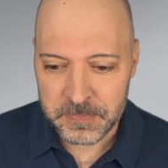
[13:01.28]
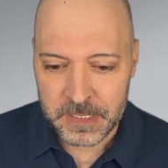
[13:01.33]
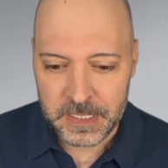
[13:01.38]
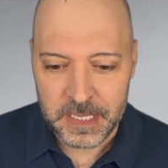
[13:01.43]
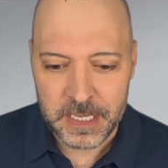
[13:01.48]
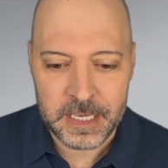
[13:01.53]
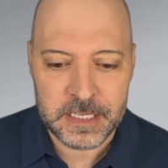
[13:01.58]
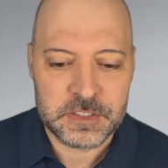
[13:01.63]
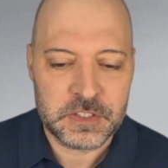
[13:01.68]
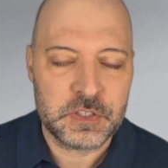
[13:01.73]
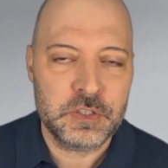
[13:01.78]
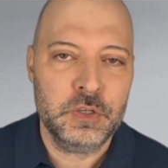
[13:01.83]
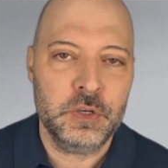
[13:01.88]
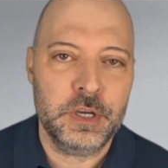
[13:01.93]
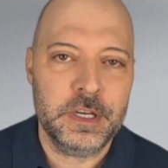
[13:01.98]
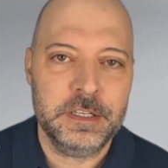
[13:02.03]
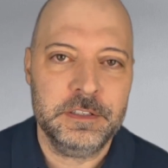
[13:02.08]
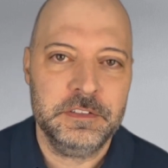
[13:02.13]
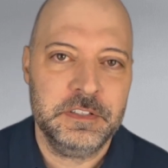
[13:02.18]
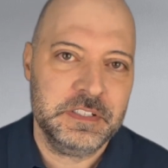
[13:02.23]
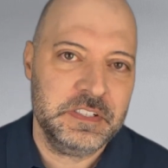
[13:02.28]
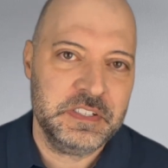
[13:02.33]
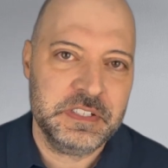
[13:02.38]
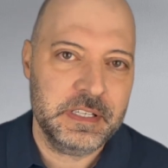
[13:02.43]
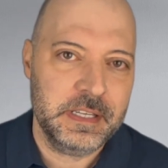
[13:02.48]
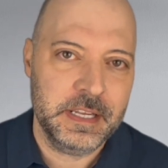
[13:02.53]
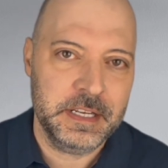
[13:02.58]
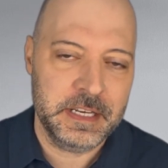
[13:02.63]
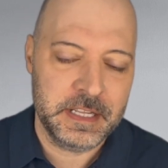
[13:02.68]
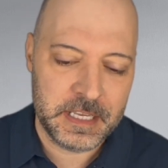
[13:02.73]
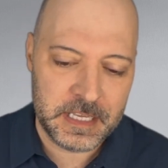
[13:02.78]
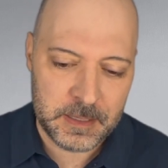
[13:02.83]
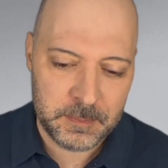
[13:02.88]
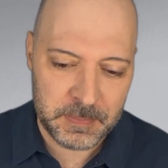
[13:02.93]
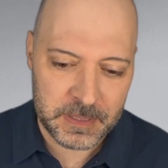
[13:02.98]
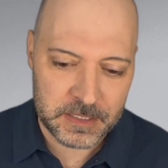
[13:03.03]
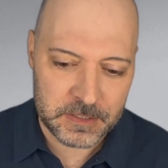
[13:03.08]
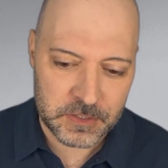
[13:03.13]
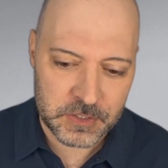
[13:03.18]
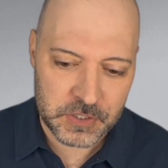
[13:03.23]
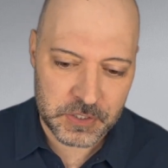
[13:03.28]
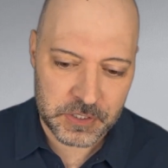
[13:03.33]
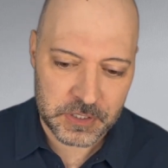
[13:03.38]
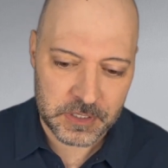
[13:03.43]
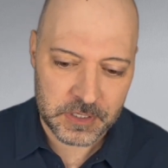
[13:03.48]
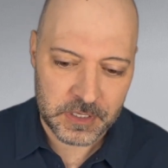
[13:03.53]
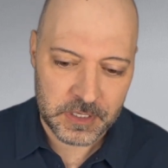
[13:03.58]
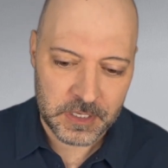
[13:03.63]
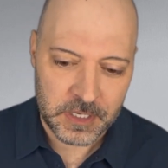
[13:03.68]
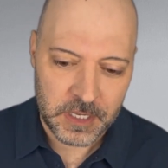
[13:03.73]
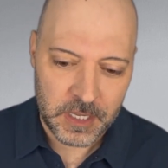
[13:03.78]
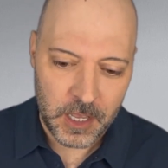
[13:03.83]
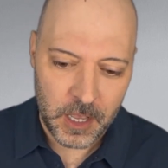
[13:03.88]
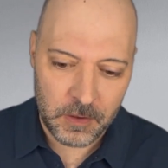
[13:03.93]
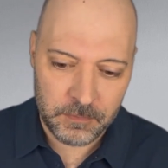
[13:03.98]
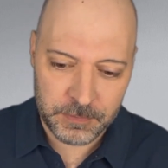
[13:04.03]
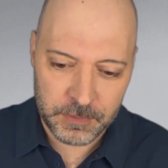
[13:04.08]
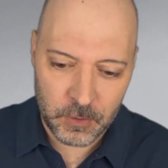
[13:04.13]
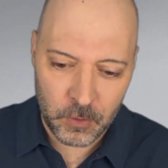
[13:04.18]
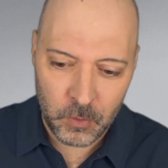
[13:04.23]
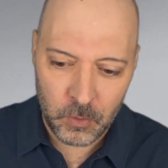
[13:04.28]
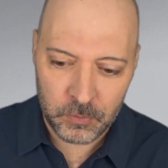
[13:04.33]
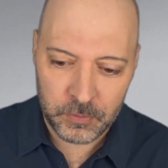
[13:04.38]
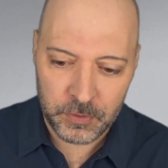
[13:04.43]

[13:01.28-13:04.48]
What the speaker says: It's good to see an image of an old